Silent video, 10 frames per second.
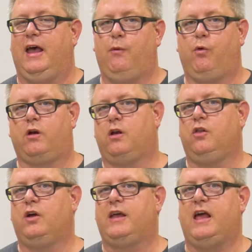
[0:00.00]
and we're going
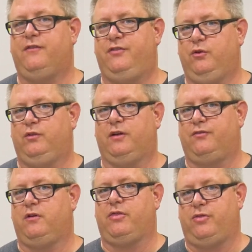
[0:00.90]
to look at a few
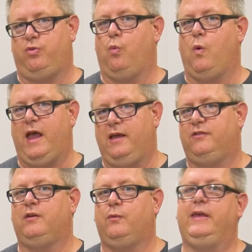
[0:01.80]
different
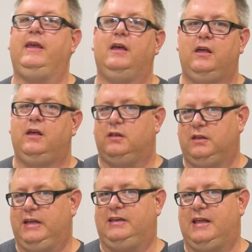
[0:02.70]
ways that we
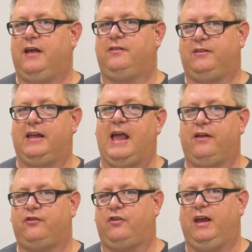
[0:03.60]
leak test a
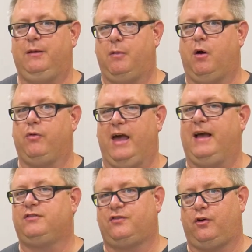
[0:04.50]
gas train both
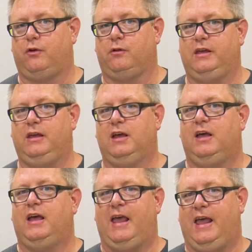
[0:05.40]
externally
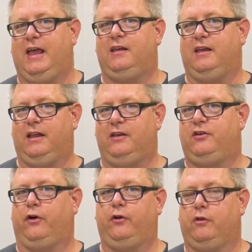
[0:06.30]
and
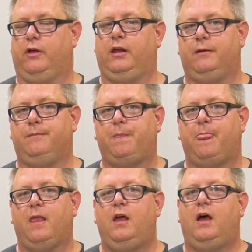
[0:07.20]
internally.
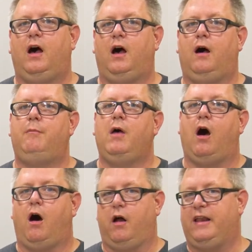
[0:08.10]
Uh,
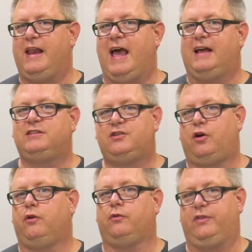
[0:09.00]
on an
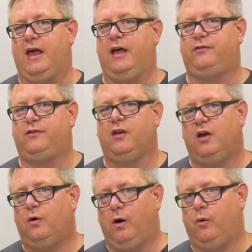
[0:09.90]
external test,
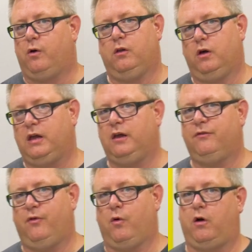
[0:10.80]
what we're looking
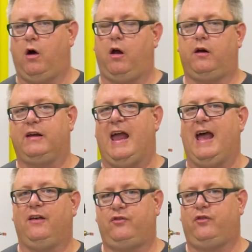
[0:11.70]
for on our
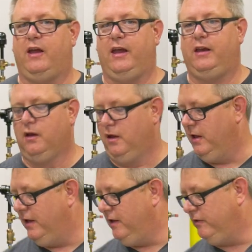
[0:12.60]
gas train
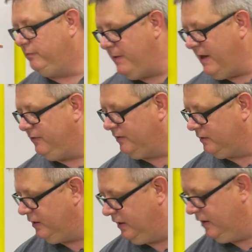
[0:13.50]
is
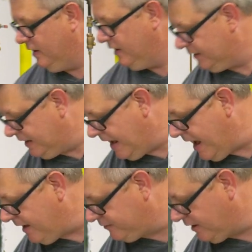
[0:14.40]
basically
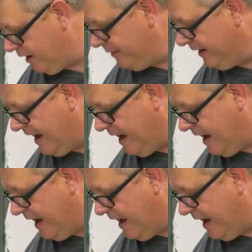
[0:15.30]
gas coming